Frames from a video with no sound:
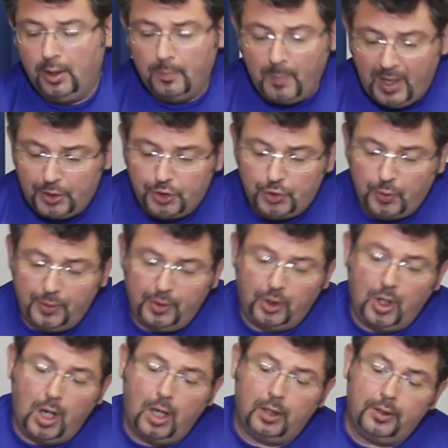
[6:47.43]
Make sure the
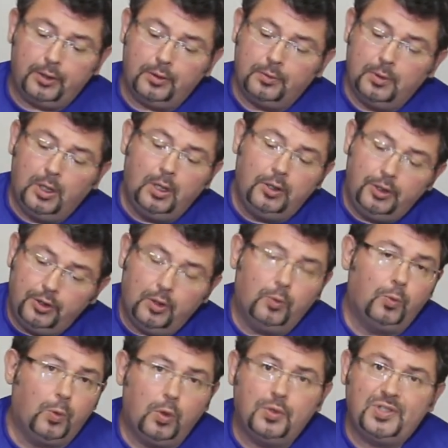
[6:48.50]
collar,
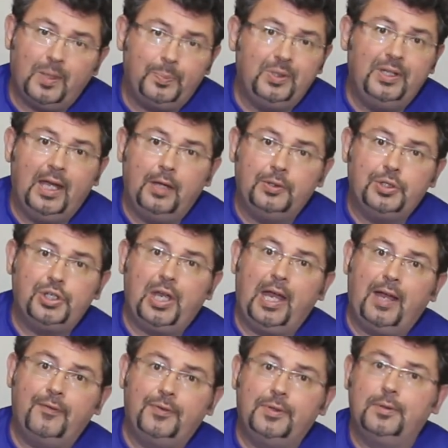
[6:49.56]
rolls up and down the
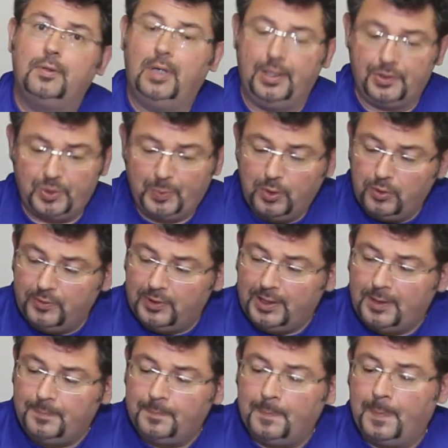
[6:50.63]
shaft
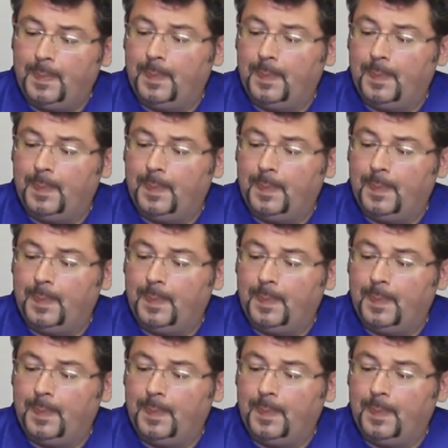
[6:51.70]
smoothly,